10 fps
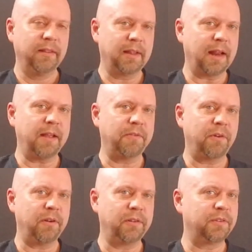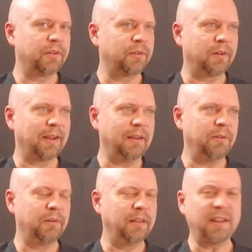that I have heard, so I
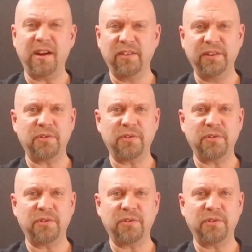don't entirely